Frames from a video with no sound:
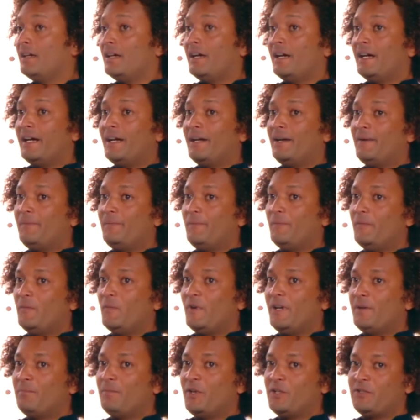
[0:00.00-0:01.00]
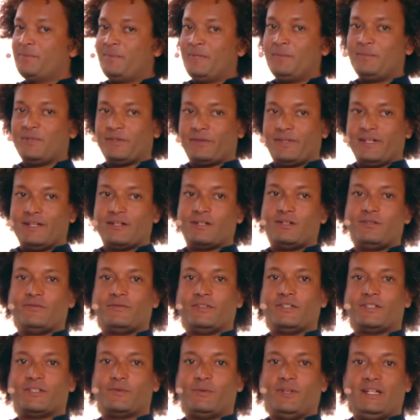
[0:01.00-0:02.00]
When most people think of
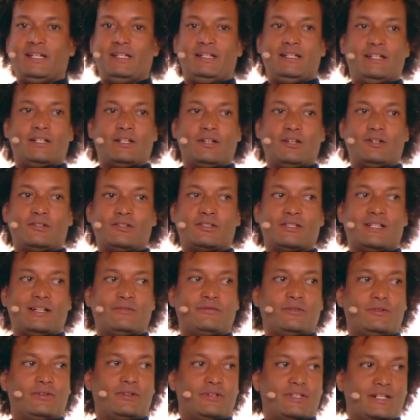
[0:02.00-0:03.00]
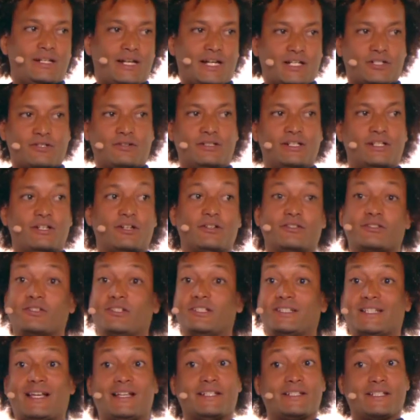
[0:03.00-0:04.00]
the Swahili coast, everyone naturally goes
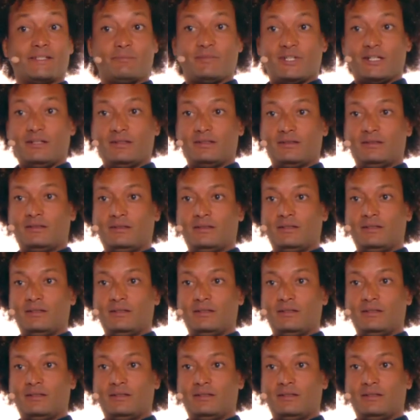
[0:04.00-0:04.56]
to Zanzibar.